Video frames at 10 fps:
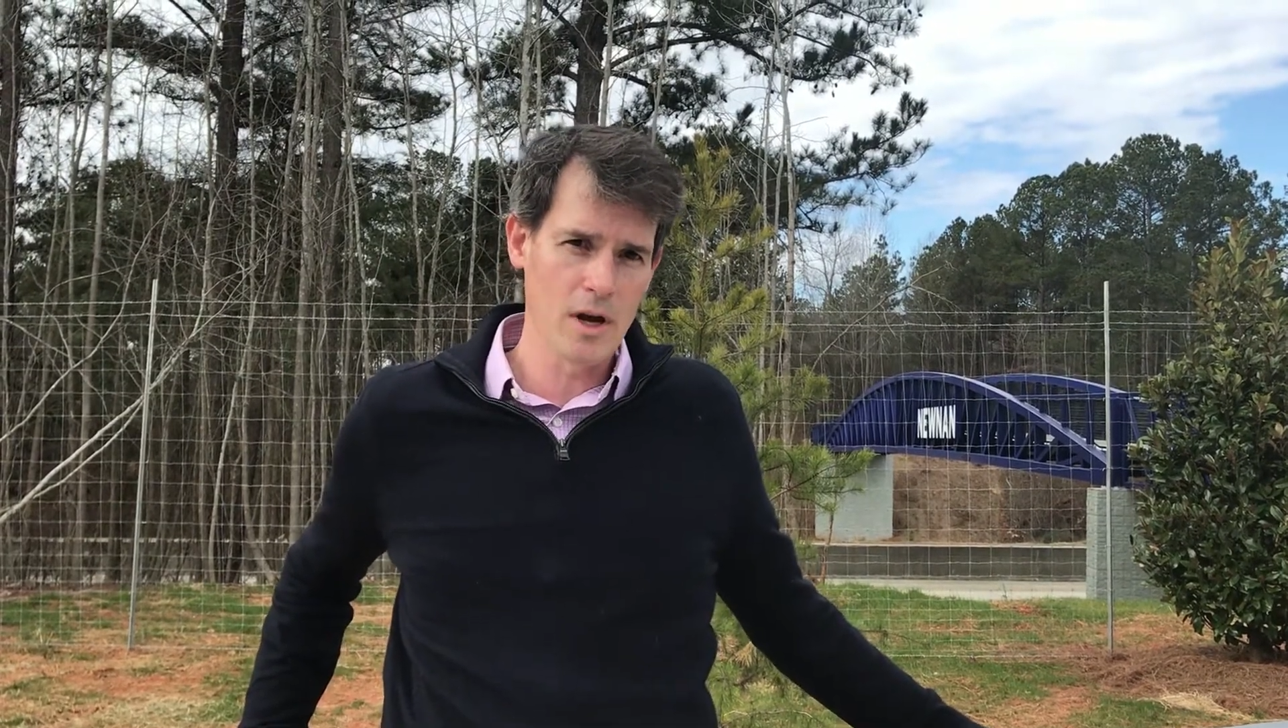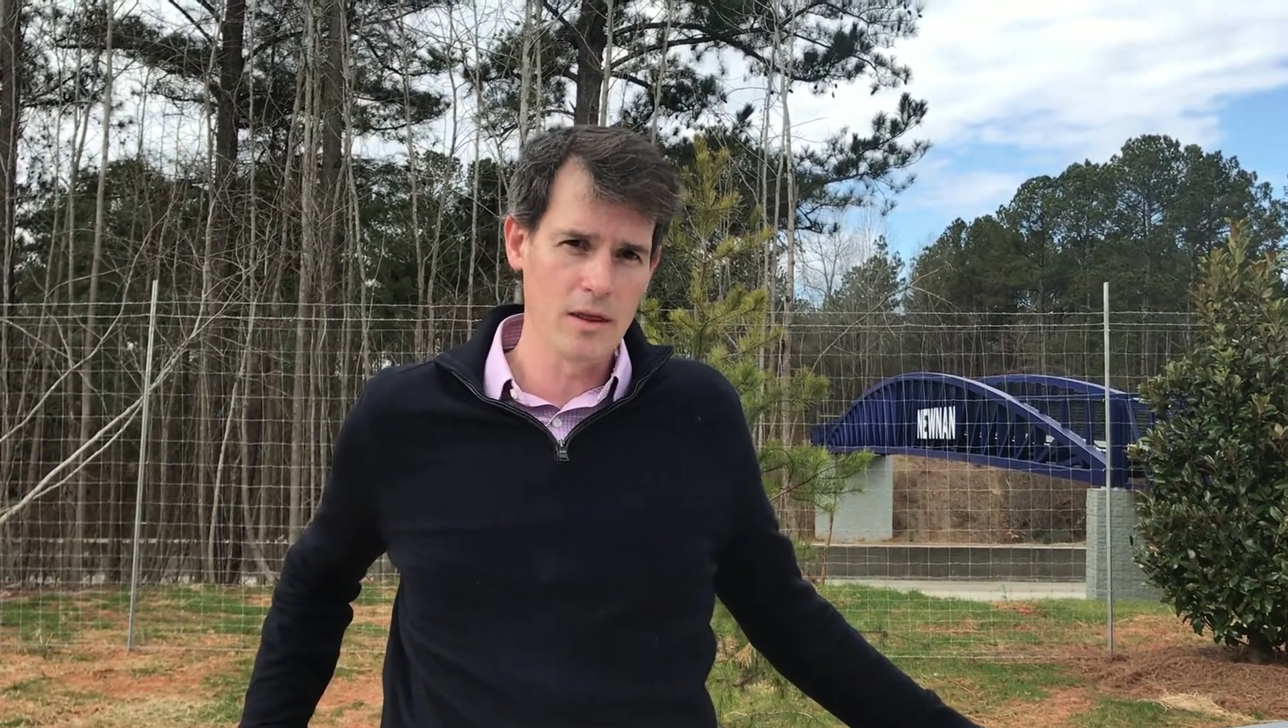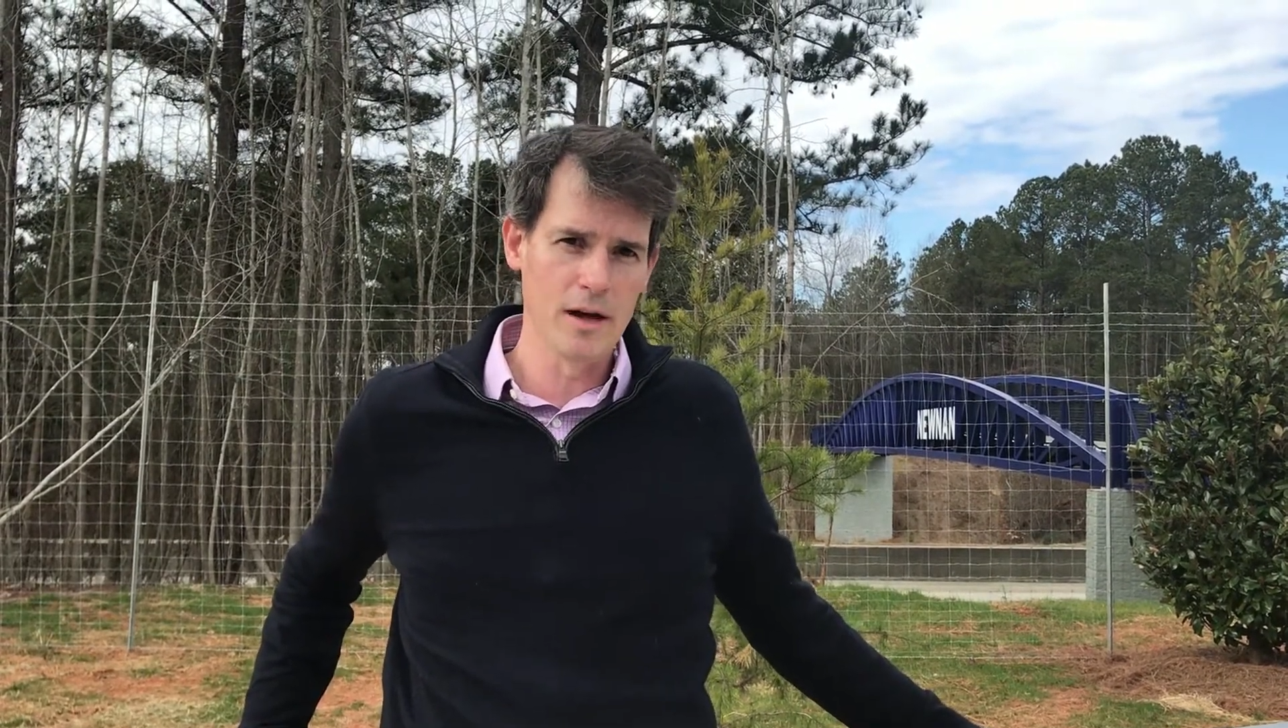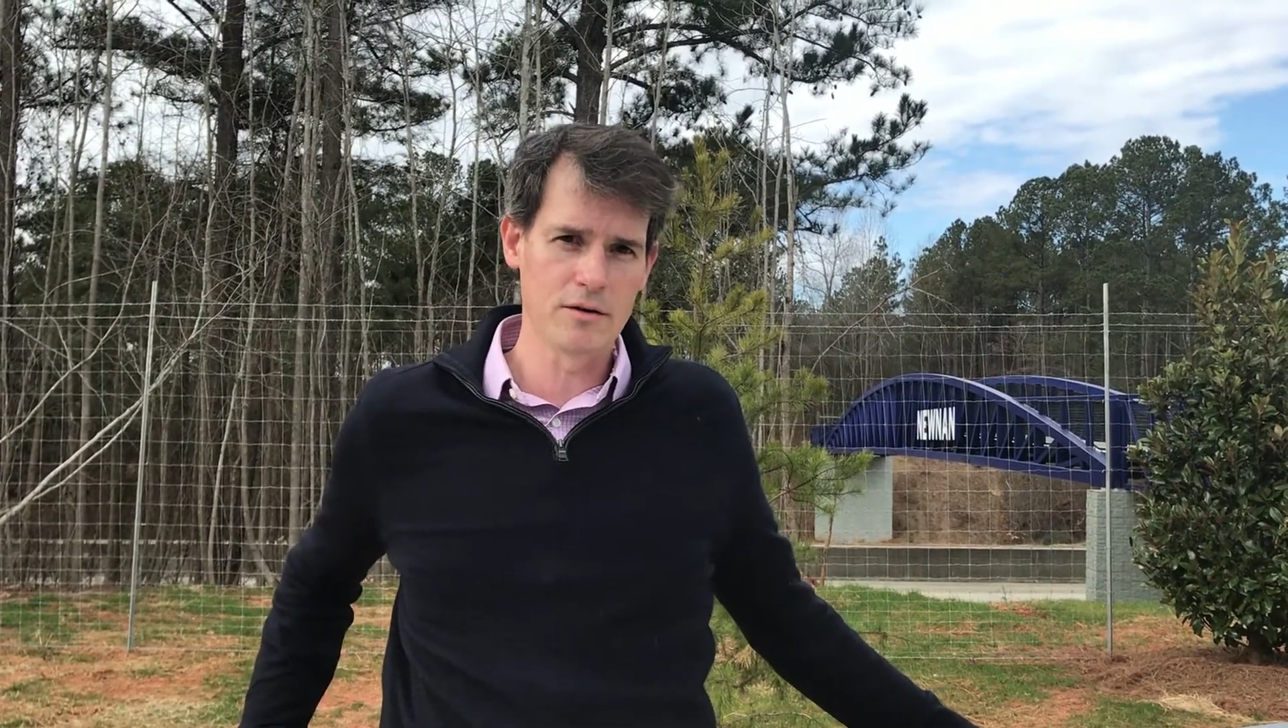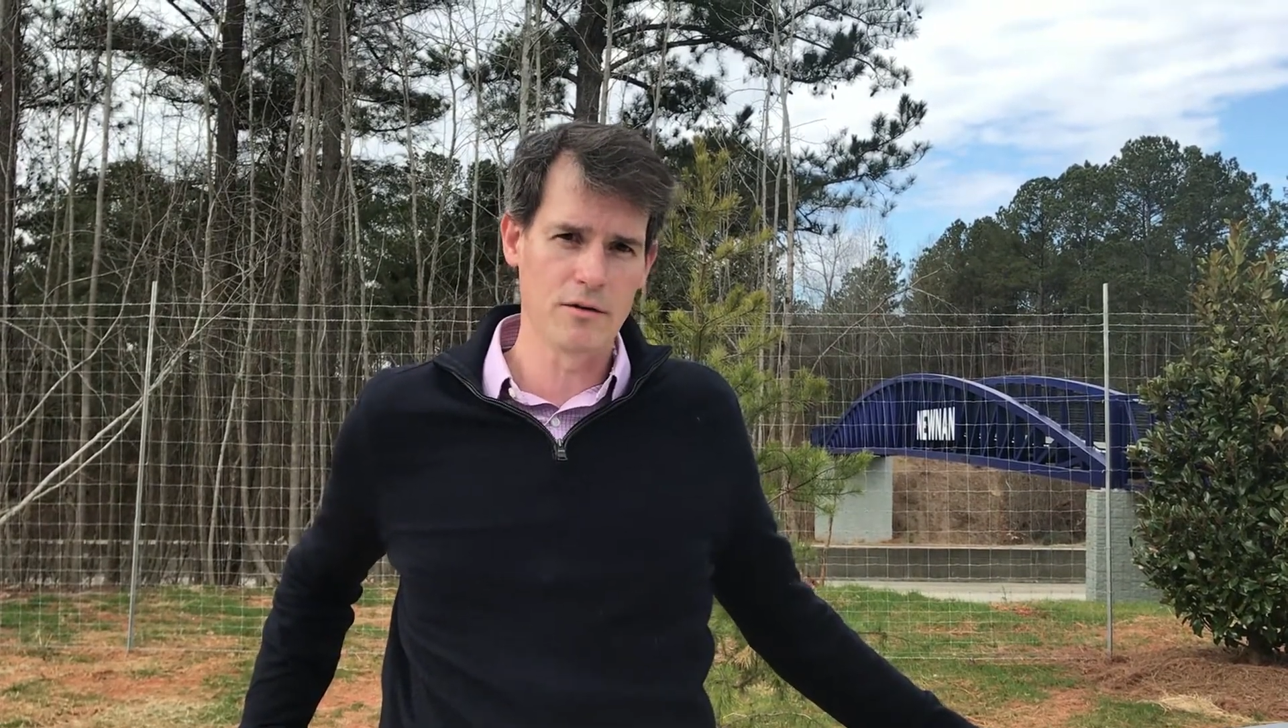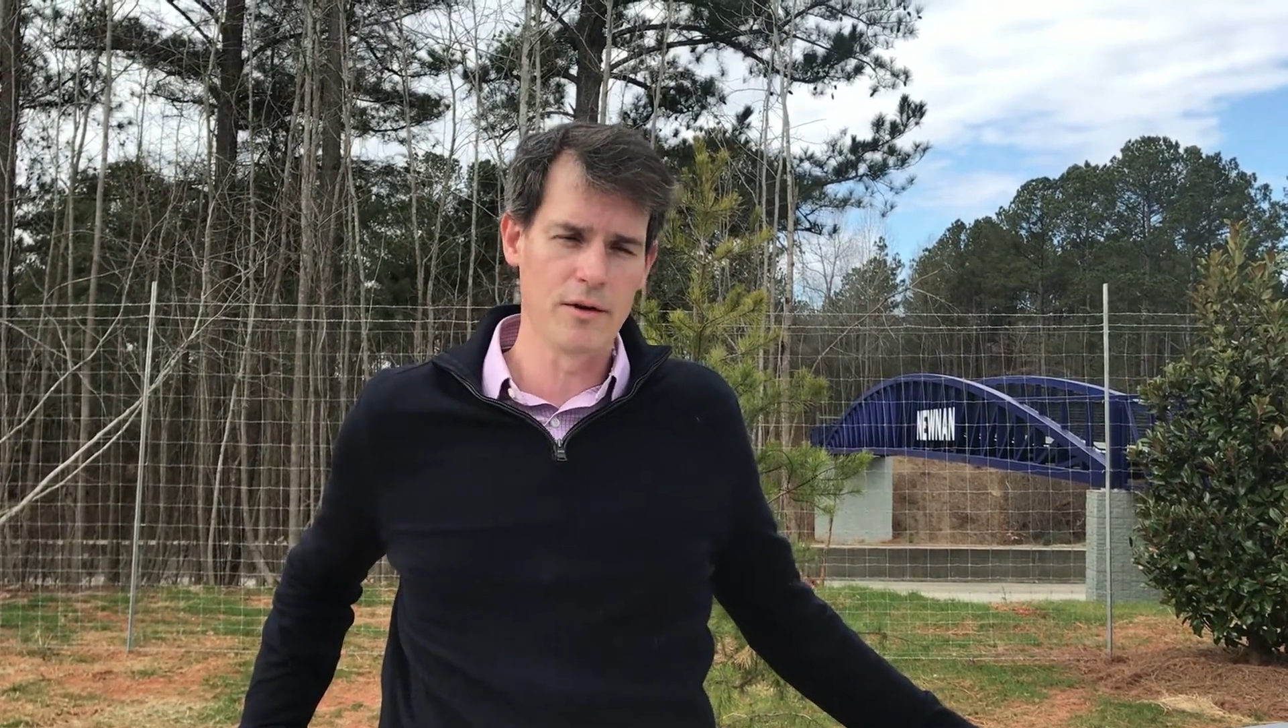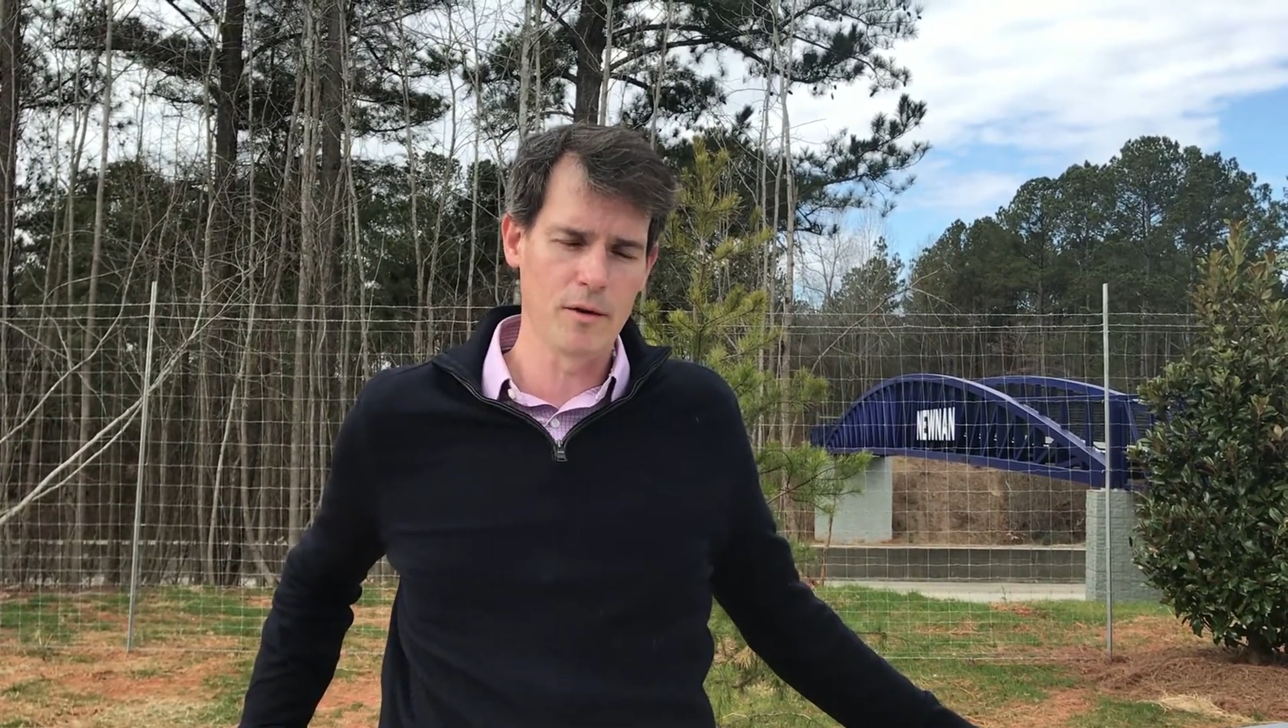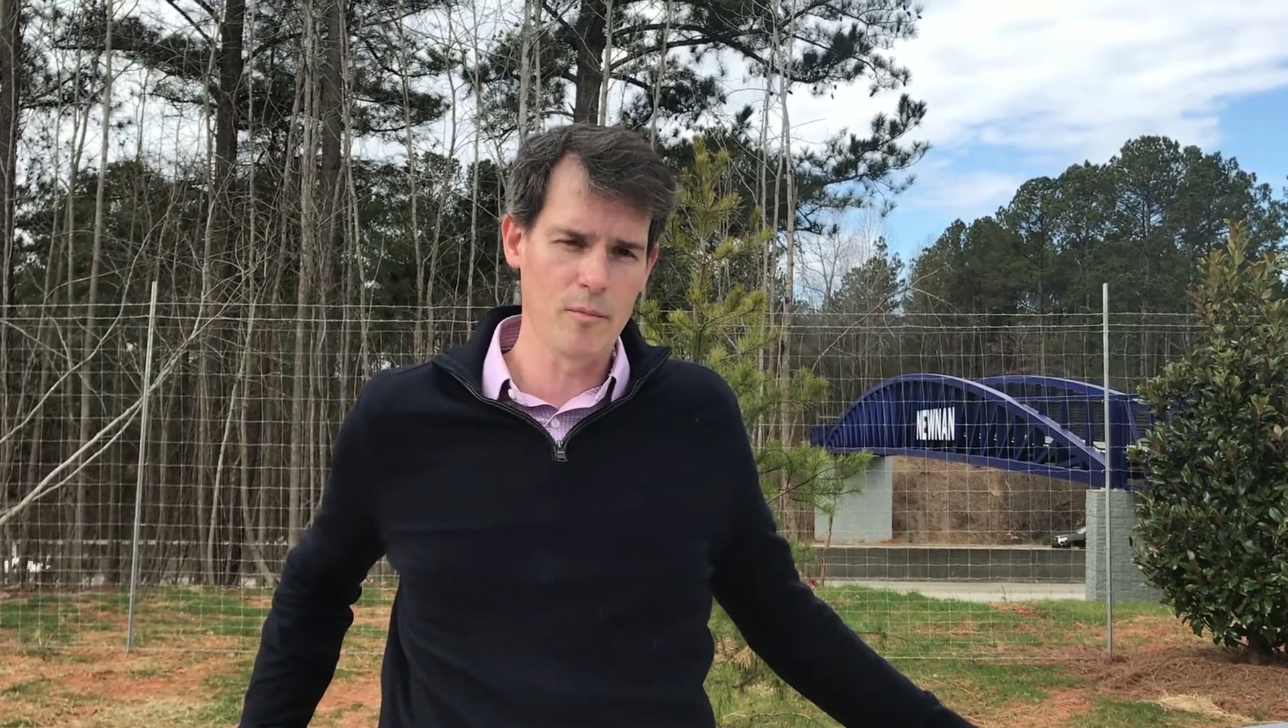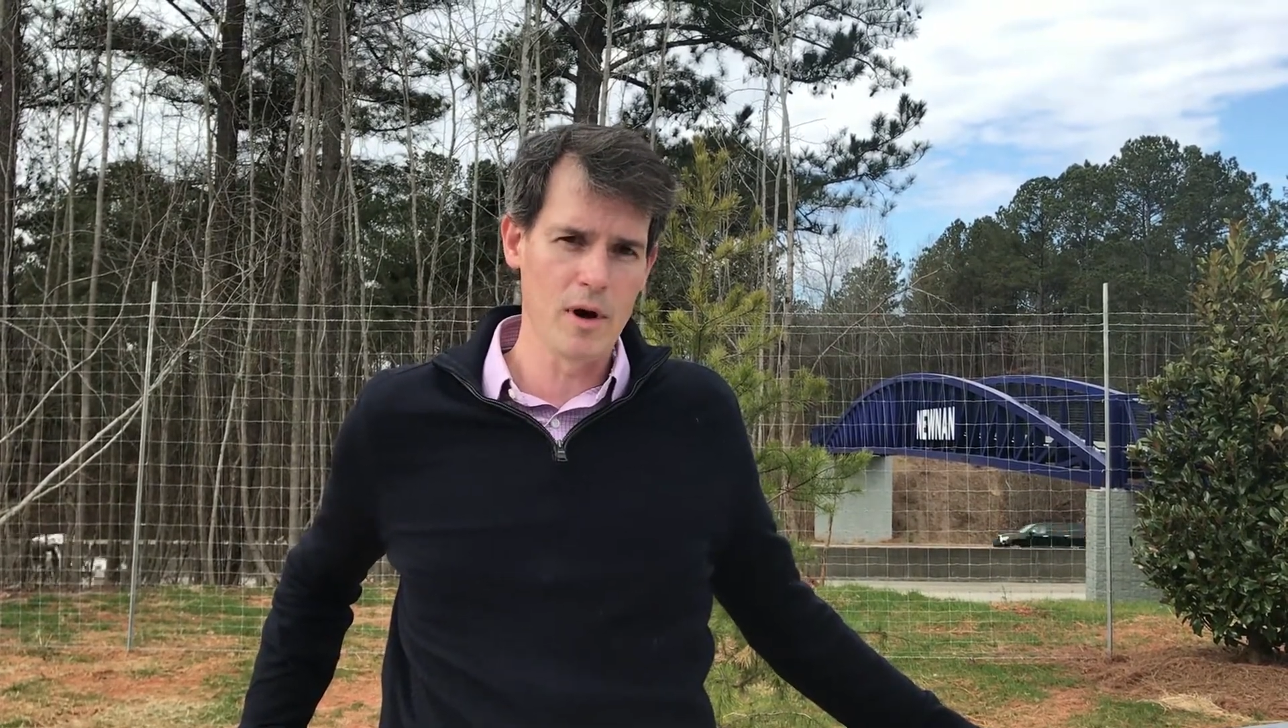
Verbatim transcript: I'd like to thank